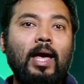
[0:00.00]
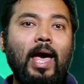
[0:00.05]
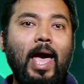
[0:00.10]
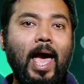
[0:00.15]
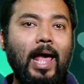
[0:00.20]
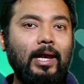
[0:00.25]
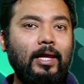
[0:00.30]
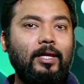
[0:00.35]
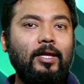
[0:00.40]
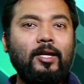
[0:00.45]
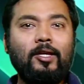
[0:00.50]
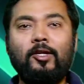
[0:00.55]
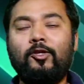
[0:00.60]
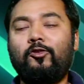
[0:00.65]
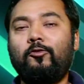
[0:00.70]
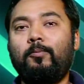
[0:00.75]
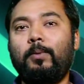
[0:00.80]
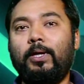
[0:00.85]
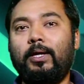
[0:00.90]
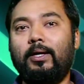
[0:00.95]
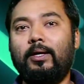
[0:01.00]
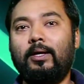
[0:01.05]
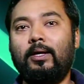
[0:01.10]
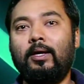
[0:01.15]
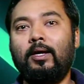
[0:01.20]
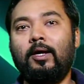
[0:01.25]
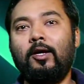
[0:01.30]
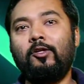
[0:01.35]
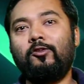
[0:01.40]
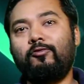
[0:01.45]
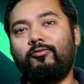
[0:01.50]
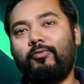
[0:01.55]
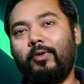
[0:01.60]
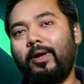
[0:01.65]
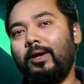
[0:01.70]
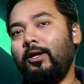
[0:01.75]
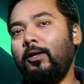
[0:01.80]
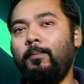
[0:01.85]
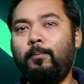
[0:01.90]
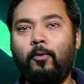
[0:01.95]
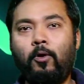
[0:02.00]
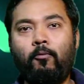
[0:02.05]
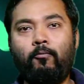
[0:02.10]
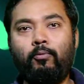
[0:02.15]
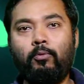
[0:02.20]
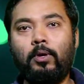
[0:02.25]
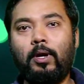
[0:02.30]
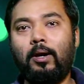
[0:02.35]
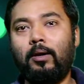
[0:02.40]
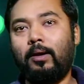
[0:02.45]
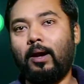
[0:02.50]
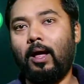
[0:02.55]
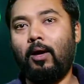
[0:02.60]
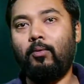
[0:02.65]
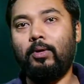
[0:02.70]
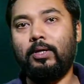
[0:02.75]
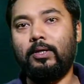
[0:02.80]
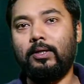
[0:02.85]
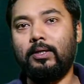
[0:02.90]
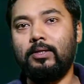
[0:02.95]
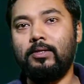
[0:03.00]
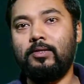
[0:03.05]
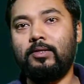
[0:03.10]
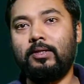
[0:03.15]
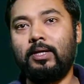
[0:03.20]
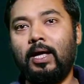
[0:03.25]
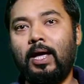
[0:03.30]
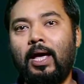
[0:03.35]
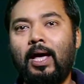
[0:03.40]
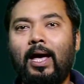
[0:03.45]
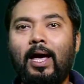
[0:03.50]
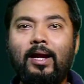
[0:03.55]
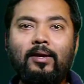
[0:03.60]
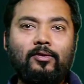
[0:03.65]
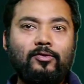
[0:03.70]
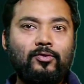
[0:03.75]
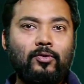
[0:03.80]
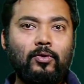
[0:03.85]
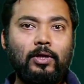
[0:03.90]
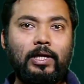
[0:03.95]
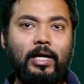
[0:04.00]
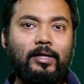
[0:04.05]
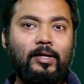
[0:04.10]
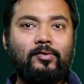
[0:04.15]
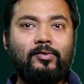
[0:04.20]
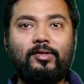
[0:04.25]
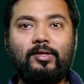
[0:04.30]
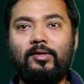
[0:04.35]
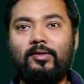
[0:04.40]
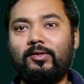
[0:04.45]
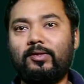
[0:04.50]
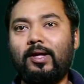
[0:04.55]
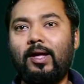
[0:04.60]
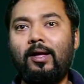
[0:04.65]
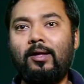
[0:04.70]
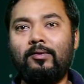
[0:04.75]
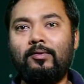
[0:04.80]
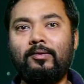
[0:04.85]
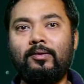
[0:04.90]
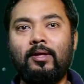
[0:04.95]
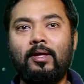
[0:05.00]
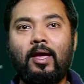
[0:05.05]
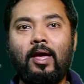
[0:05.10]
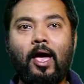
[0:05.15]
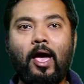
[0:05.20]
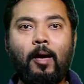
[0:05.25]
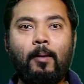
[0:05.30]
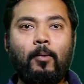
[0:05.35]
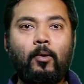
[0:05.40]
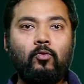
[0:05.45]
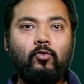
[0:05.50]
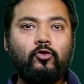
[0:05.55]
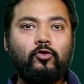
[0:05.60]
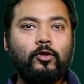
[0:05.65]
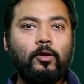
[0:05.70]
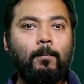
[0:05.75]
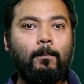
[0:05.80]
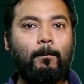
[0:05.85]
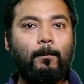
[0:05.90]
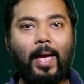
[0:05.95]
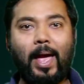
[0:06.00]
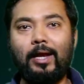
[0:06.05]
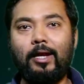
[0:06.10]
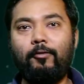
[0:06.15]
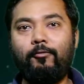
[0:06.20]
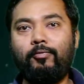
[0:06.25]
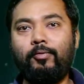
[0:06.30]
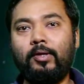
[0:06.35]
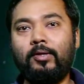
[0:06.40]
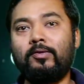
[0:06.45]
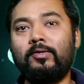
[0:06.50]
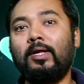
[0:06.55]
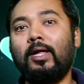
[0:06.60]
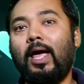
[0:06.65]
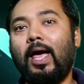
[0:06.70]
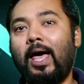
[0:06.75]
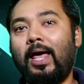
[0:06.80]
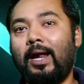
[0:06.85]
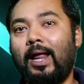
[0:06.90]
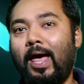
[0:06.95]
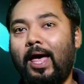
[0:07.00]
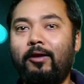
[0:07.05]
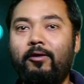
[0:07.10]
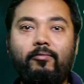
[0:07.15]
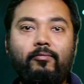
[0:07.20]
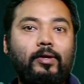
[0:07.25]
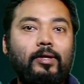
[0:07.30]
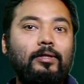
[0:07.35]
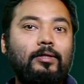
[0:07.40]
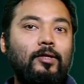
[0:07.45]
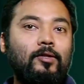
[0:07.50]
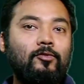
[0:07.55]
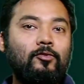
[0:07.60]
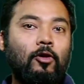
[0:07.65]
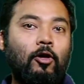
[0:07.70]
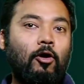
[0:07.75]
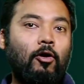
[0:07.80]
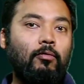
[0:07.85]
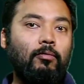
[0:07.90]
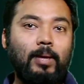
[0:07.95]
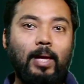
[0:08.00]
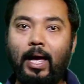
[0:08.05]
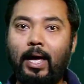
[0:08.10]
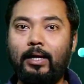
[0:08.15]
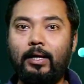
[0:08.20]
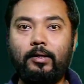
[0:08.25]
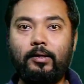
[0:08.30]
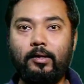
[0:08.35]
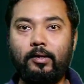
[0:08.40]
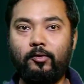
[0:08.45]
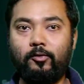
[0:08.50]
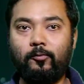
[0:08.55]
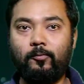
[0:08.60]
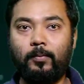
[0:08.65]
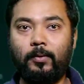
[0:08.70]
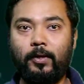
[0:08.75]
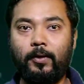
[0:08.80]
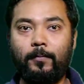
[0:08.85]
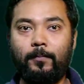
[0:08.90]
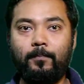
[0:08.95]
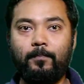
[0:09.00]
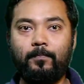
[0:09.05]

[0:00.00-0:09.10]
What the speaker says: LED display is very popular nowadays, and so let us discuss about some benefits and advantages of LED display.